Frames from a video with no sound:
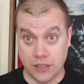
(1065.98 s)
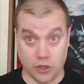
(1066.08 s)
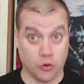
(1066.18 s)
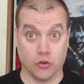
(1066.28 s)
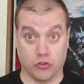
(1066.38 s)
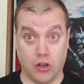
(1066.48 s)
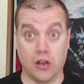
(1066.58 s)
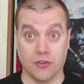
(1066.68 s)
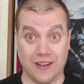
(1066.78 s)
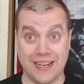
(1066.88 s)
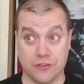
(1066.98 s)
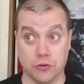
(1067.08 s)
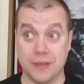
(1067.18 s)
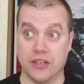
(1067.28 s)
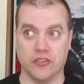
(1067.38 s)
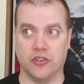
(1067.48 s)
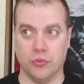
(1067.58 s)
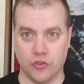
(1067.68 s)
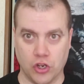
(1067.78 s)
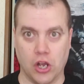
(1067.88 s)
Of course, Lawler liked her because she
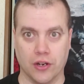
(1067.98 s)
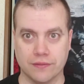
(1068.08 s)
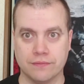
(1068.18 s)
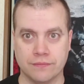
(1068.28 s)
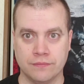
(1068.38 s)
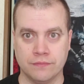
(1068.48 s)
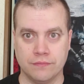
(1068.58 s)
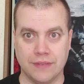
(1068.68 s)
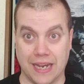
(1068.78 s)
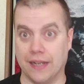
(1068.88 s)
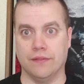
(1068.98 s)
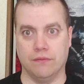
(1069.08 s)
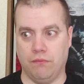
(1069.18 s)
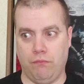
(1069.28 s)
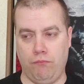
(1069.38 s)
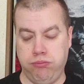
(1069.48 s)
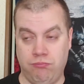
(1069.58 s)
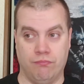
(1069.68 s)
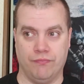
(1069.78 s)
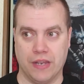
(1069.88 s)
was young and
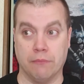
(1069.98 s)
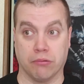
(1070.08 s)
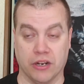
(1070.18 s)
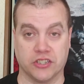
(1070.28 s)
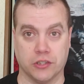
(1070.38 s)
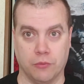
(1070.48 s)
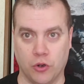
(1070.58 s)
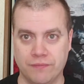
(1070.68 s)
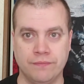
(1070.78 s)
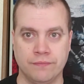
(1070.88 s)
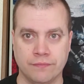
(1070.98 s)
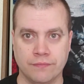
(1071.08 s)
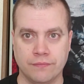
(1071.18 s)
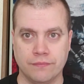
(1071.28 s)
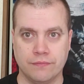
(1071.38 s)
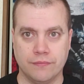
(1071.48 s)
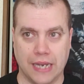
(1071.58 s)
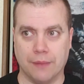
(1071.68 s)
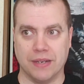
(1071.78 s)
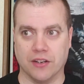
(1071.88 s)
impressionable,
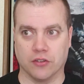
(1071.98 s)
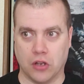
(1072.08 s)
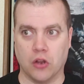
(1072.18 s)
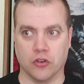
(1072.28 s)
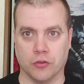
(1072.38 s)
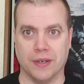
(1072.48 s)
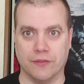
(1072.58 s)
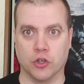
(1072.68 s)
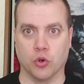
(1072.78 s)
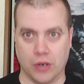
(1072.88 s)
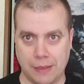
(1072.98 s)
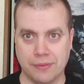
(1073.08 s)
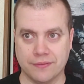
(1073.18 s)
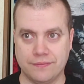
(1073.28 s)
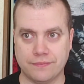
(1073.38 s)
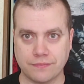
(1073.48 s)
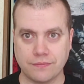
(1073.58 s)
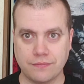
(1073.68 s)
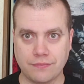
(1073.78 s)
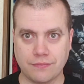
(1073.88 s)
and because Lawler's a bit of a creep.
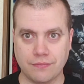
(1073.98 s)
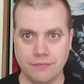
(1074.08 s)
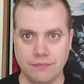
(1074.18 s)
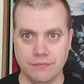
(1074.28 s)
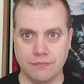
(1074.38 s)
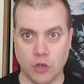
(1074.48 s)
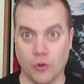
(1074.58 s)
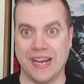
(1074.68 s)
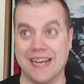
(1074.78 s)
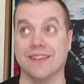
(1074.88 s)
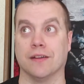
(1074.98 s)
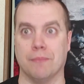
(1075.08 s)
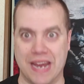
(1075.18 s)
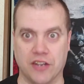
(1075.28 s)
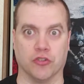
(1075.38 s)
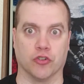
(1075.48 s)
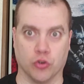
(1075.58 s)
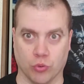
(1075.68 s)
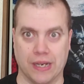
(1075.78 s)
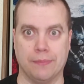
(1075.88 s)
Okay, he's a major
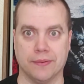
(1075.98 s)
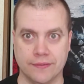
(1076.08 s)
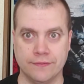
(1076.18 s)
creep.